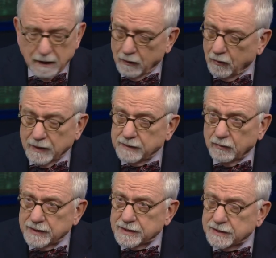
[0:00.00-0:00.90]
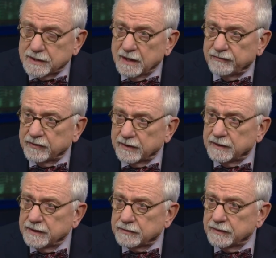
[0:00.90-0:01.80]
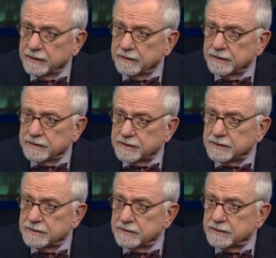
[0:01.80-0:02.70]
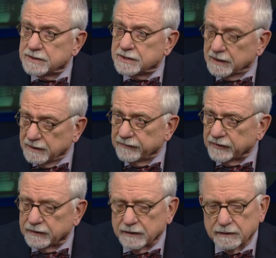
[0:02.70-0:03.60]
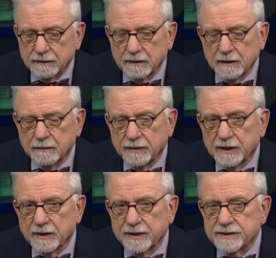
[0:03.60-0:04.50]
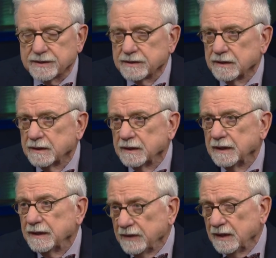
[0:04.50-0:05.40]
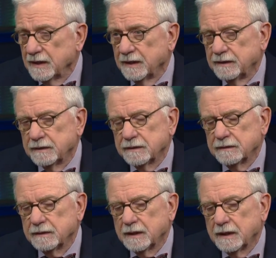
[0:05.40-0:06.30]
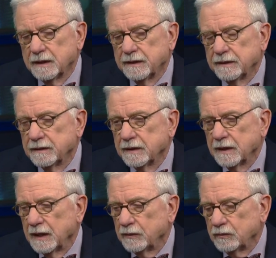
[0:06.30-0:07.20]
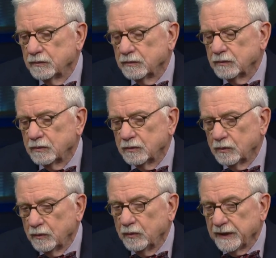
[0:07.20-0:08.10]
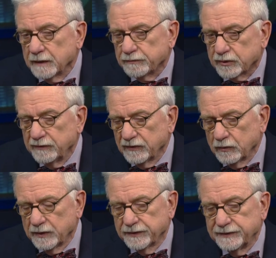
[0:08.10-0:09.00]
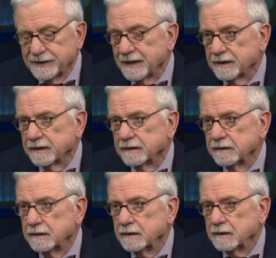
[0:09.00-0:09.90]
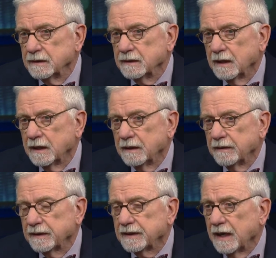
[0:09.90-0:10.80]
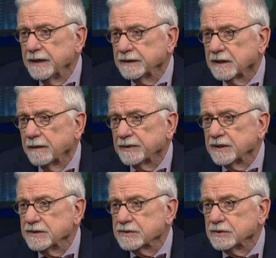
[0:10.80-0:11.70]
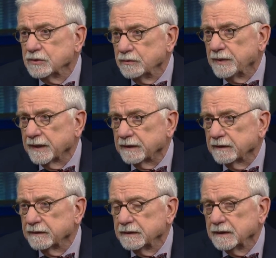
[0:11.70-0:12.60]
Yeah, what, what's at stake for the country is significant because in the end, uh, and we can prove it with data, uh, kind companies do better.